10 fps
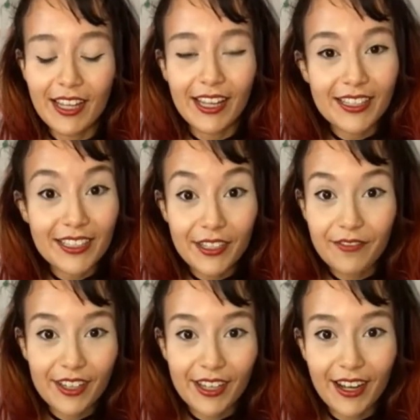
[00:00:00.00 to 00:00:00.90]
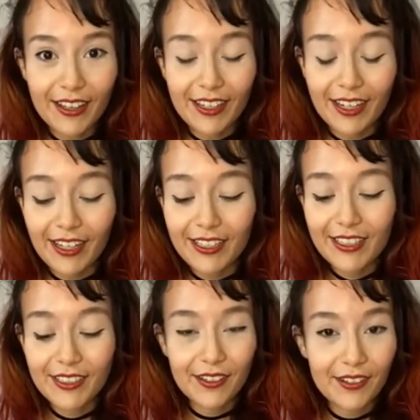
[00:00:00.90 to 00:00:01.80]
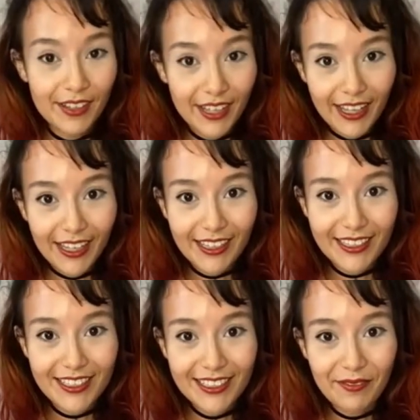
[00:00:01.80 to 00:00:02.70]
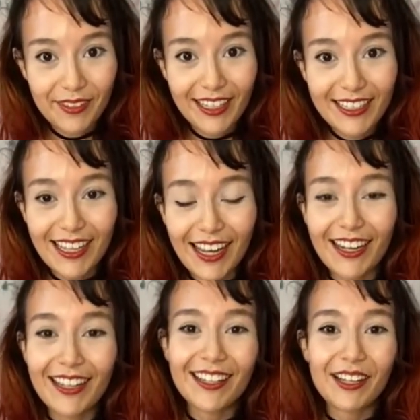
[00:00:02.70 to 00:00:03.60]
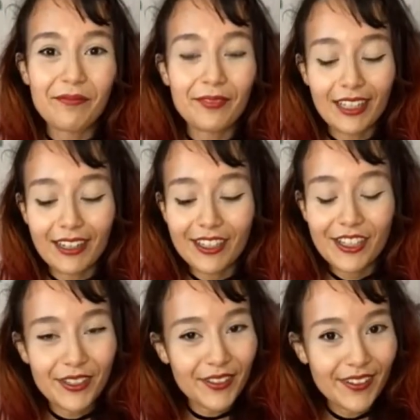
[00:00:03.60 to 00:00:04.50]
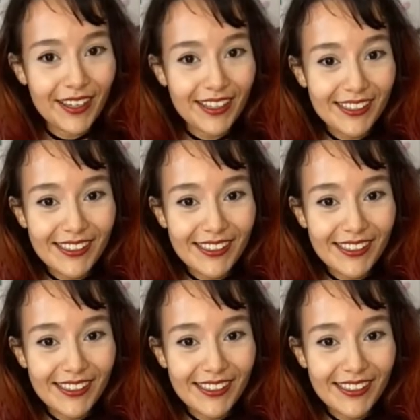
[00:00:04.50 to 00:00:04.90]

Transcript: It's new for the holidays. So this is something exciting that I'm here to show you guys.